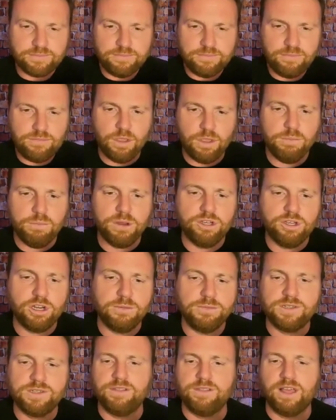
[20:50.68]
But in terms
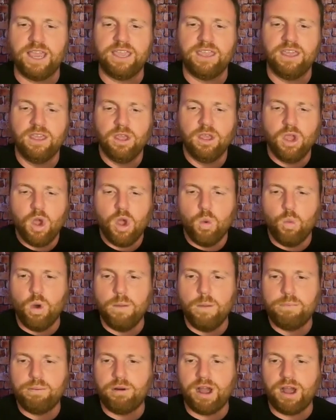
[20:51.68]
of what
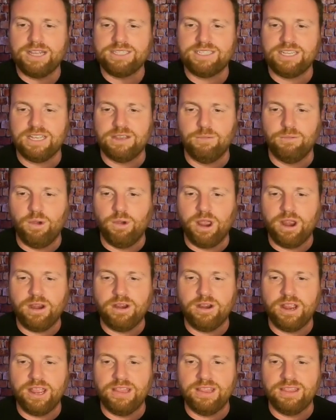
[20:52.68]
process, where
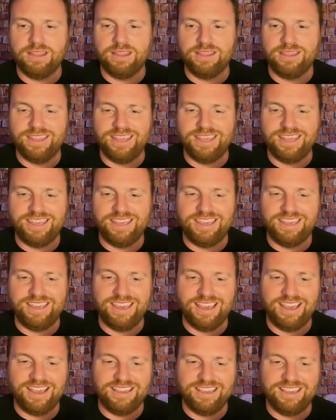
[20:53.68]
in the,
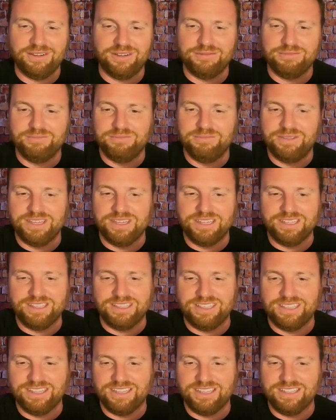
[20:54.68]

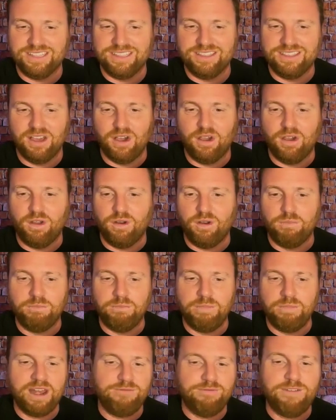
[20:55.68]
the
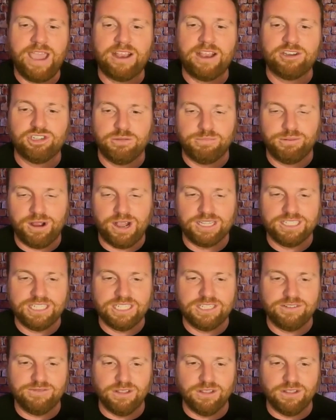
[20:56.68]
manufacturing process
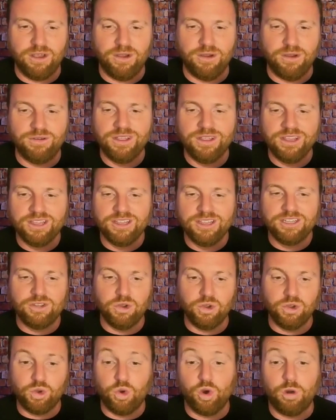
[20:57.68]
of a loan do you
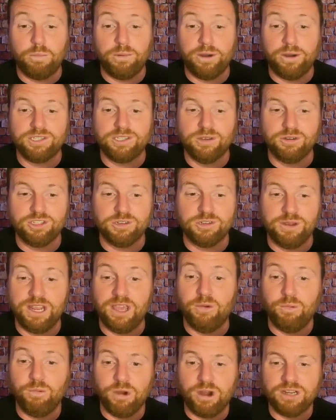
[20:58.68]
incorporate social media,
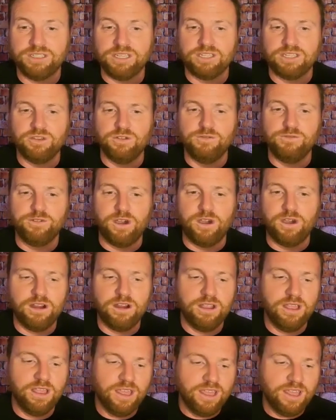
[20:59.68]
and where is it too
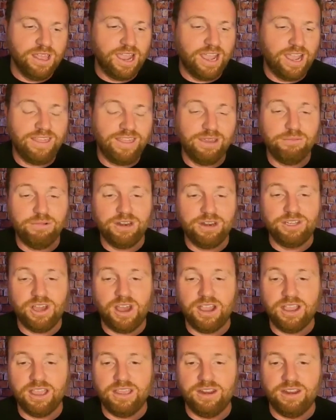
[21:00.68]
far? I think when you're
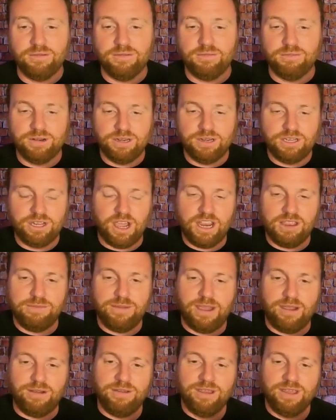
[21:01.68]
talking
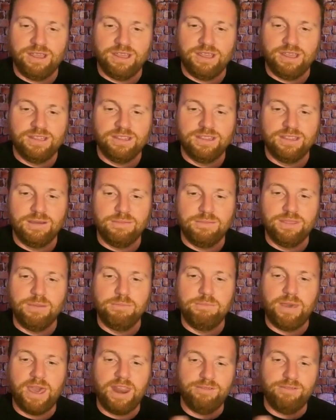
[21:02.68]
about the
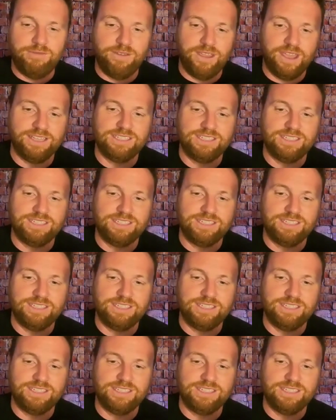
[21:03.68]
benefits,